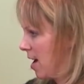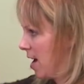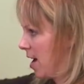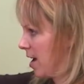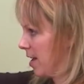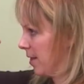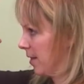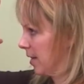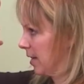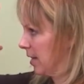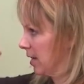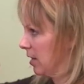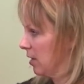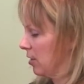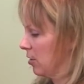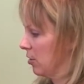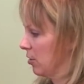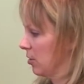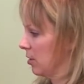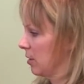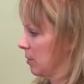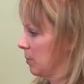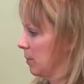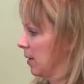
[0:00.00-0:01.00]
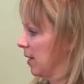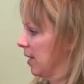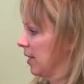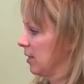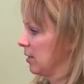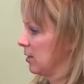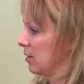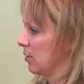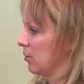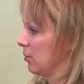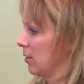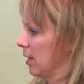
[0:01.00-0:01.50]
and lengthen your
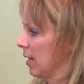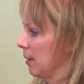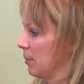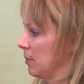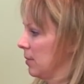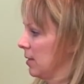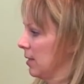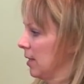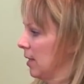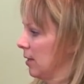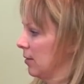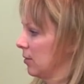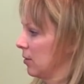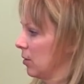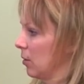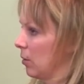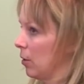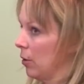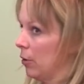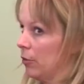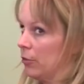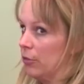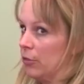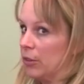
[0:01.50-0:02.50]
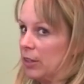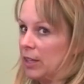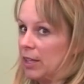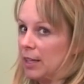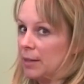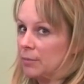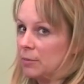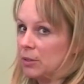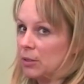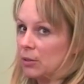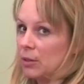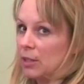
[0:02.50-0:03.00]
spine straight up and down. So hopefully
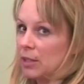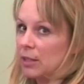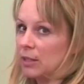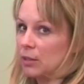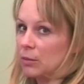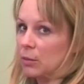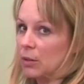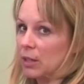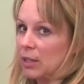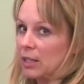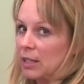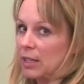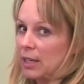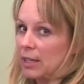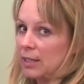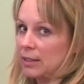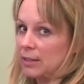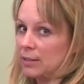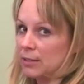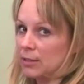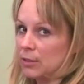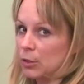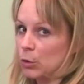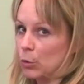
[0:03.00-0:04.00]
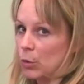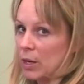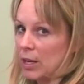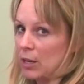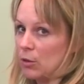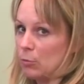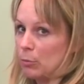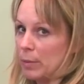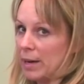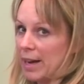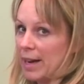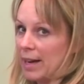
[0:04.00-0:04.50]
I'm doing this with a nice
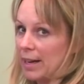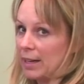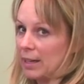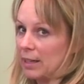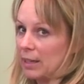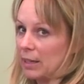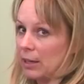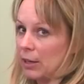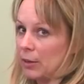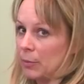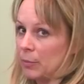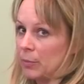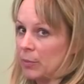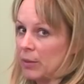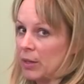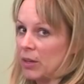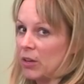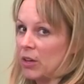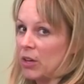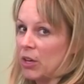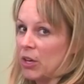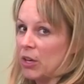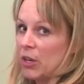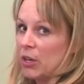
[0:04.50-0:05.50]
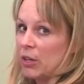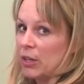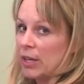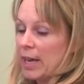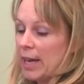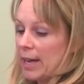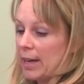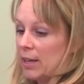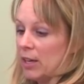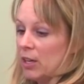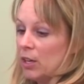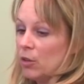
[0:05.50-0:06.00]
straight back here.
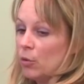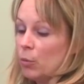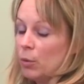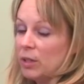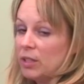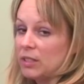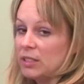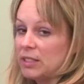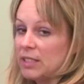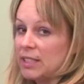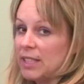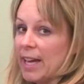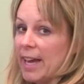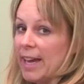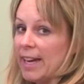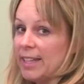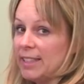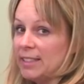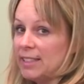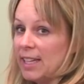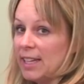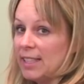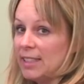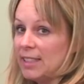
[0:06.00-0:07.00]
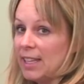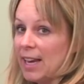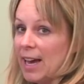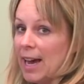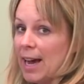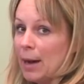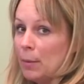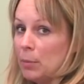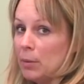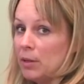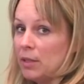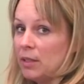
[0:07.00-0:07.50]
Okay, what can tend to
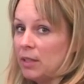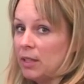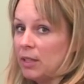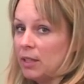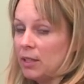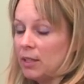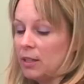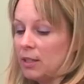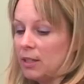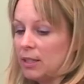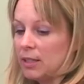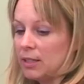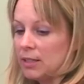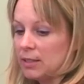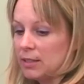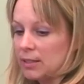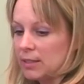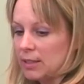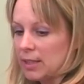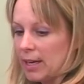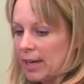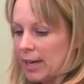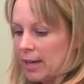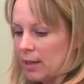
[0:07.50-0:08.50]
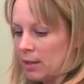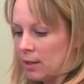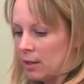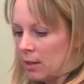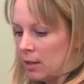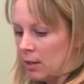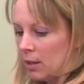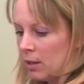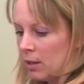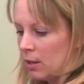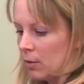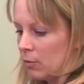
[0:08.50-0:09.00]
happen here is that
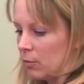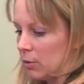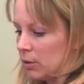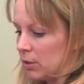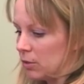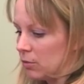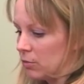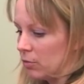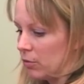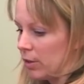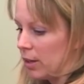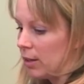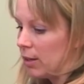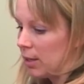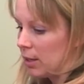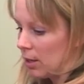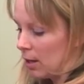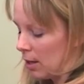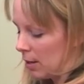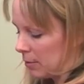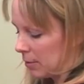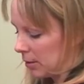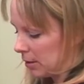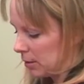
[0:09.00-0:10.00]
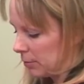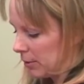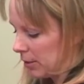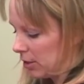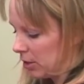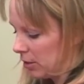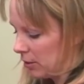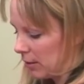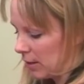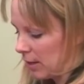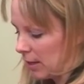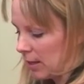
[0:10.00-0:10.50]
what's very common,
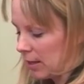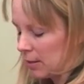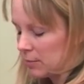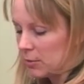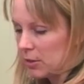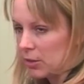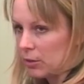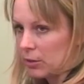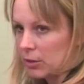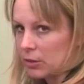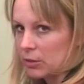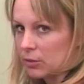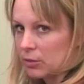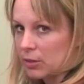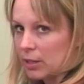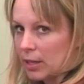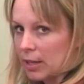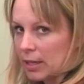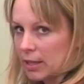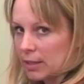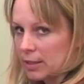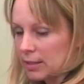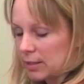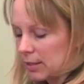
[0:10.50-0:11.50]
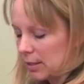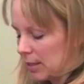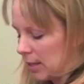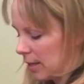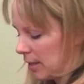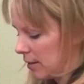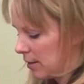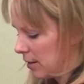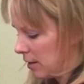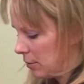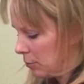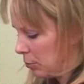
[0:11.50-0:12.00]
especially if the hamstrings are tight, is
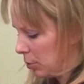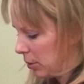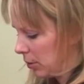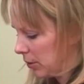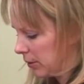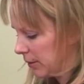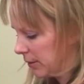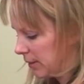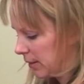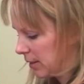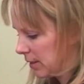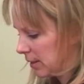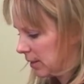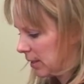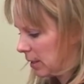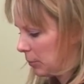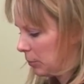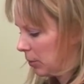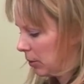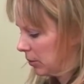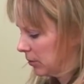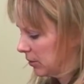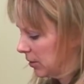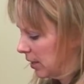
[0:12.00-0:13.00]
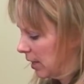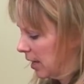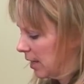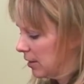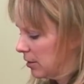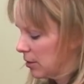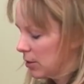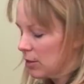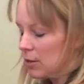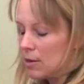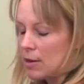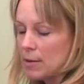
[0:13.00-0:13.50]
that it pulls the sit bones
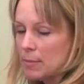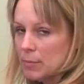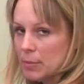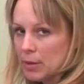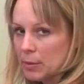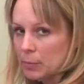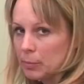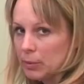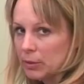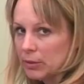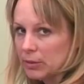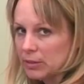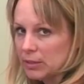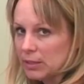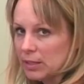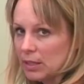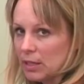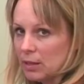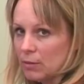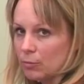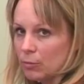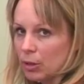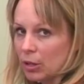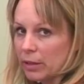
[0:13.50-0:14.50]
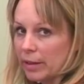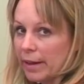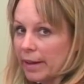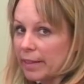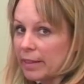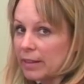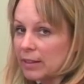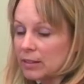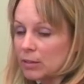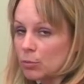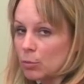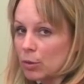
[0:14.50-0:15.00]
under and people are sitting more
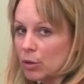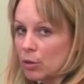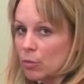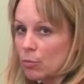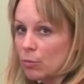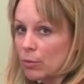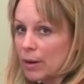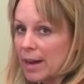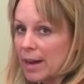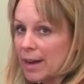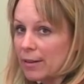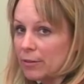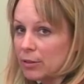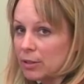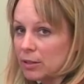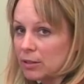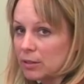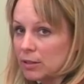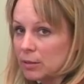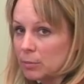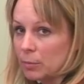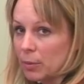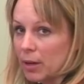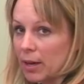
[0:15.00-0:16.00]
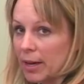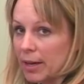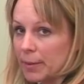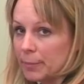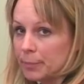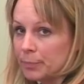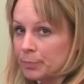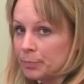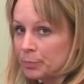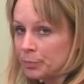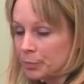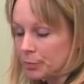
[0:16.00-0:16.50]
like this with a rounded
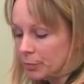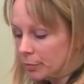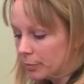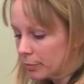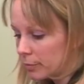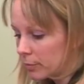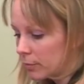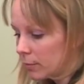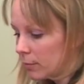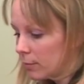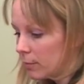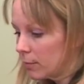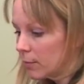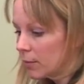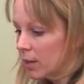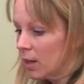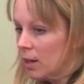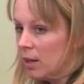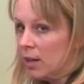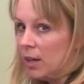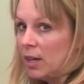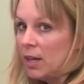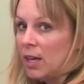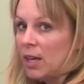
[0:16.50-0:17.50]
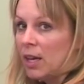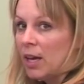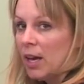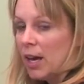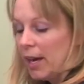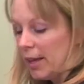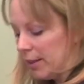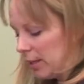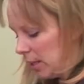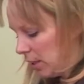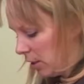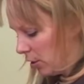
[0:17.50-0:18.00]
spine.
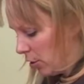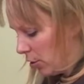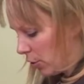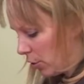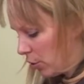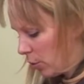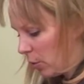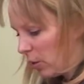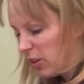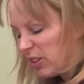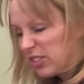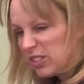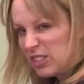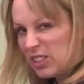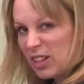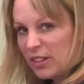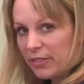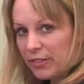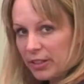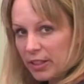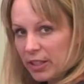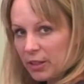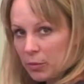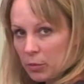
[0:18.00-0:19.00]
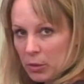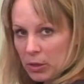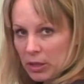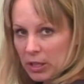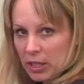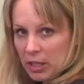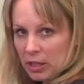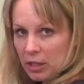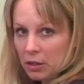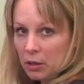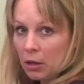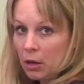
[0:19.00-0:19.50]
And then your core is not really
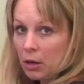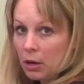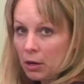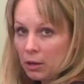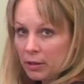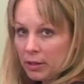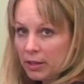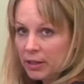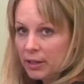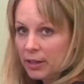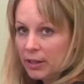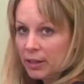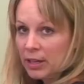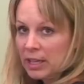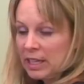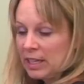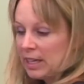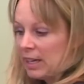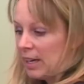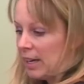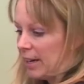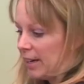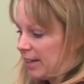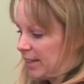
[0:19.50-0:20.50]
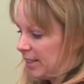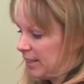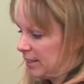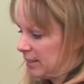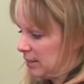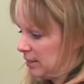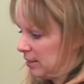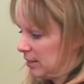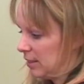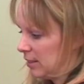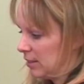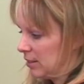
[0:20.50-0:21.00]
working at all here.
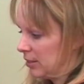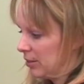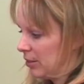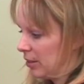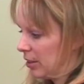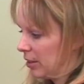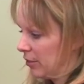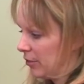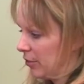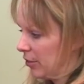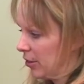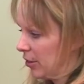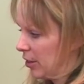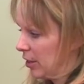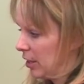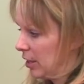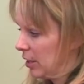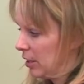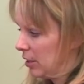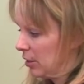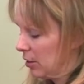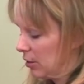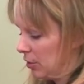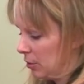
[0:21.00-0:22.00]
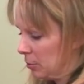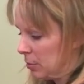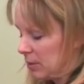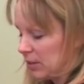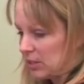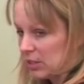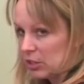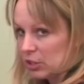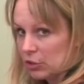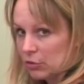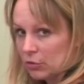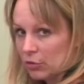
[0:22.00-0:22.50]
And it's not a very good
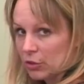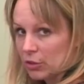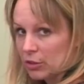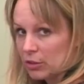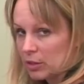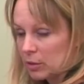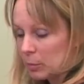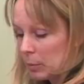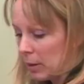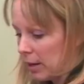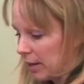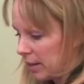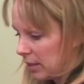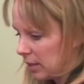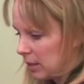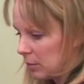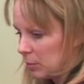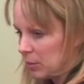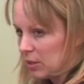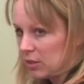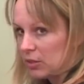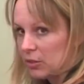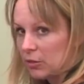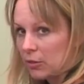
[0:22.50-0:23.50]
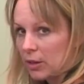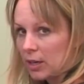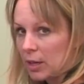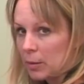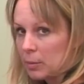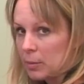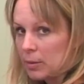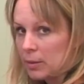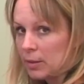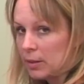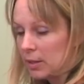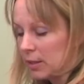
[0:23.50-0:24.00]
position for the spine to be straight
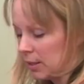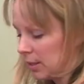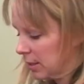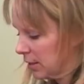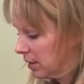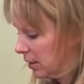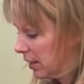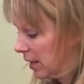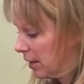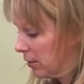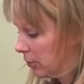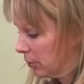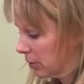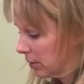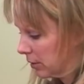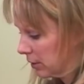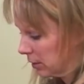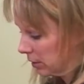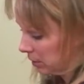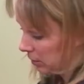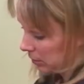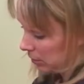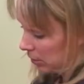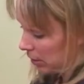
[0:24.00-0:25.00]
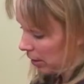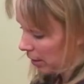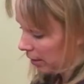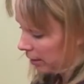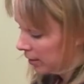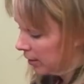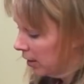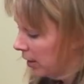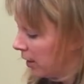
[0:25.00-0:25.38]
up and down because it's not.